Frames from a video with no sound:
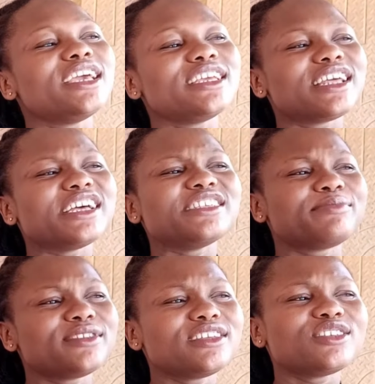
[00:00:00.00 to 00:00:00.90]
It has
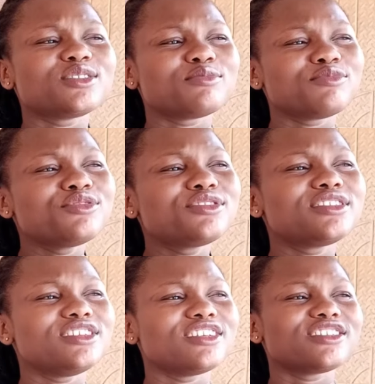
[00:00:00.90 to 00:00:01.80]
been a
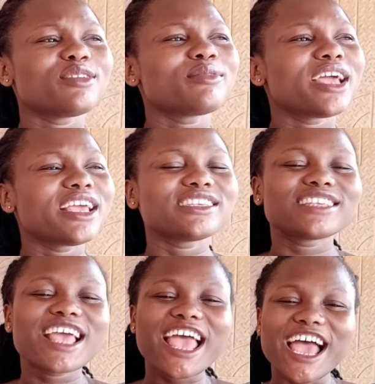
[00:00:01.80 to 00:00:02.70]
smooth journey. Sometimes
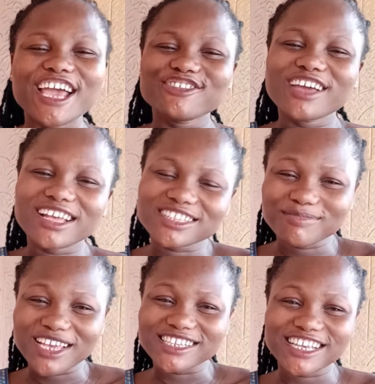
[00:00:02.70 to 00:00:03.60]
I do ask
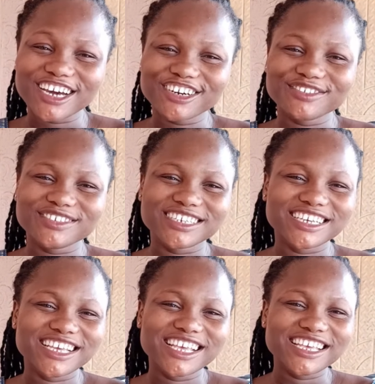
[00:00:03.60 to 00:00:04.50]
myself,
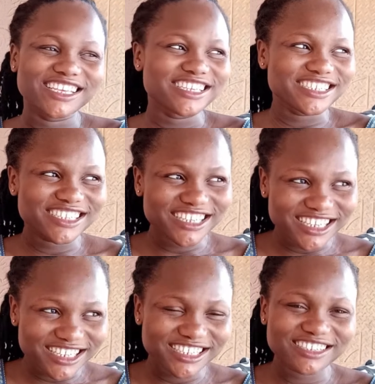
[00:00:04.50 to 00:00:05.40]
is
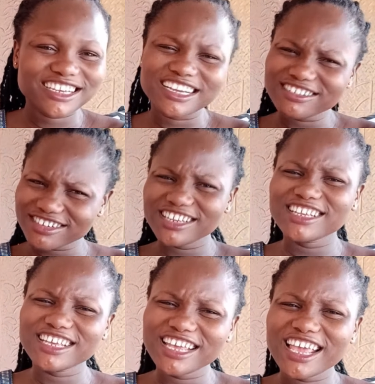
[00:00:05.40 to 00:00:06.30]
this
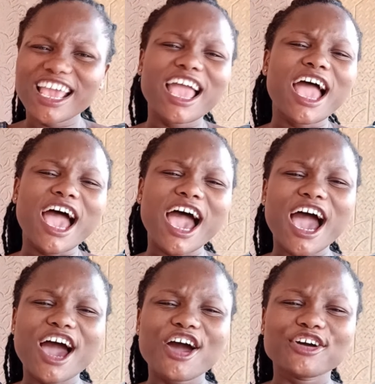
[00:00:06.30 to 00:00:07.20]
really
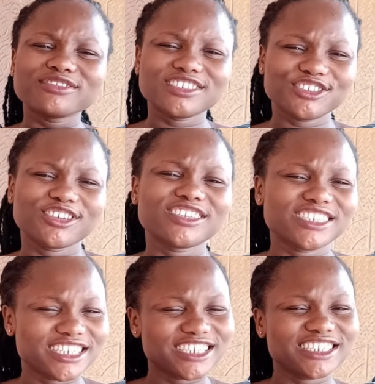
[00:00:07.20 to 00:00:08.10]
how the
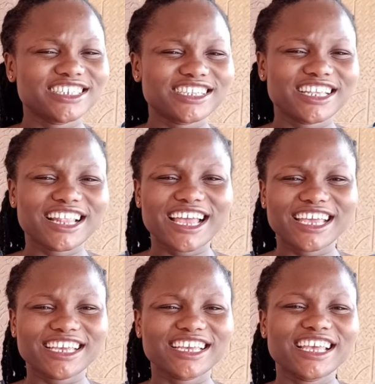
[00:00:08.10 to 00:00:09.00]
journey is?
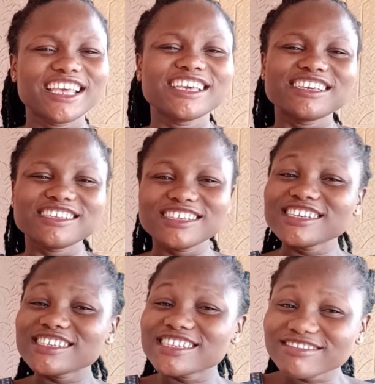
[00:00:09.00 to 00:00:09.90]
Like, is
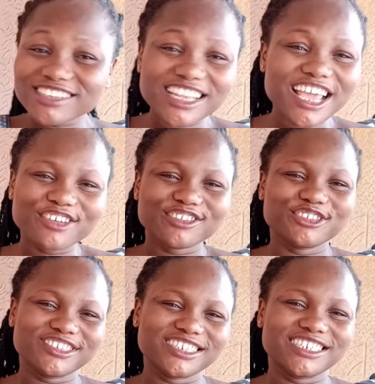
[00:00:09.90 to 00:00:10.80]
this really how the
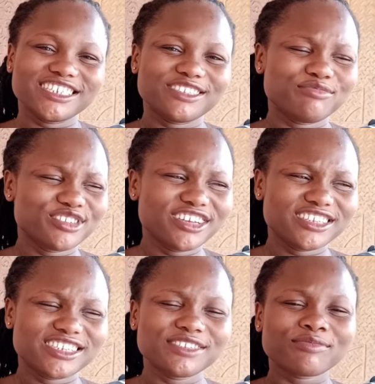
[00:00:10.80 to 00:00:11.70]
journey is?
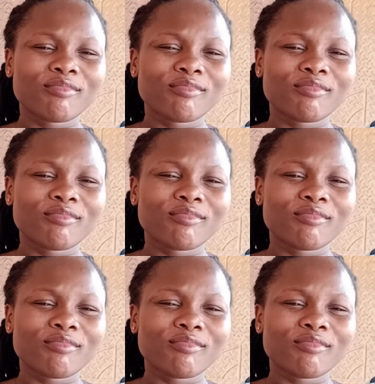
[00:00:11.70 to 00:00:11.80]
Because